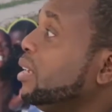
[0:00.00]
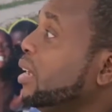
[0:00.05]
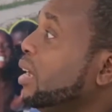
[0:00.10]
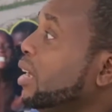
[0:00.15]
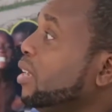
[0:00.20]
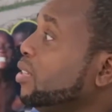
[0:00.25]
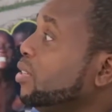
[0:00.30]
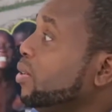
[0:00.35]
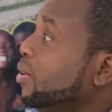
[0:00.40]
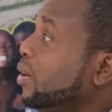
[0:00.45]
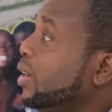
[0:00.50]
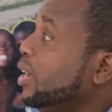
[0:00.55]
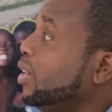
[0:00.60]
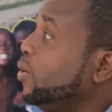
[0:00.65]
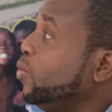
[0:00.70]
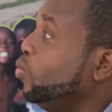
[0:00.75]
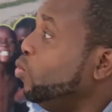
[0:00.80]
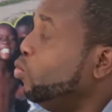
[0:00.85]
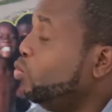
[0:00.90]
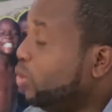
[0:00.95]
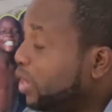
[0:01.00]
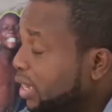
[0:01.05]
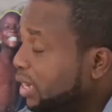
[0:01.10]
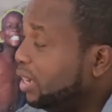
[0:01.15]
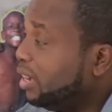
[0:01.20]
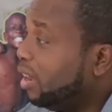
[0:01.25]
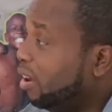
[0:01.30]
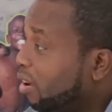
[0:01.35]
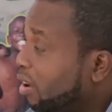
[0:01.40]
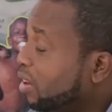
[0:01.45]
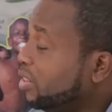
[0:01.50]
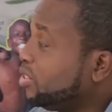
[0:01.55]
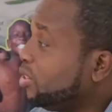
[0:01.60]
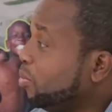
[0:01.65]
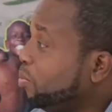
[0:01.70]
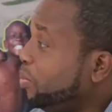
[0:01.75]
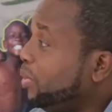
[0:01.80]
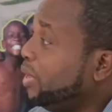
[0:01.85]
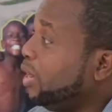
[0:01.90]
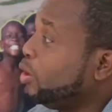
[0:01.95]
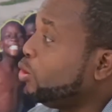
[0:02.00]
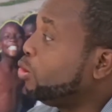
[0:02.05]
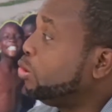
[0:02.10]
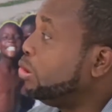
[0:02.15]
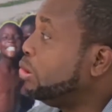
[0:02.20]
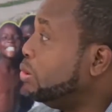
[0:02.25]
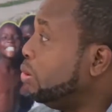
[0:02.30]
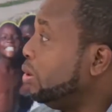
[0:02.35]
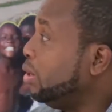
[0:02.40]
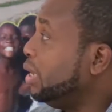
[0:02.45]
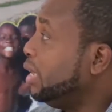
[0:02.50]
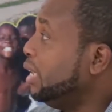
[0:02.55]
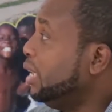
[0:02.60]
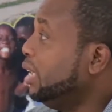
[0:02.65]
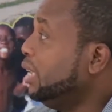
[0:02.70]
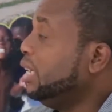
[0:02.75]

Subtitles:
and so on will also play a role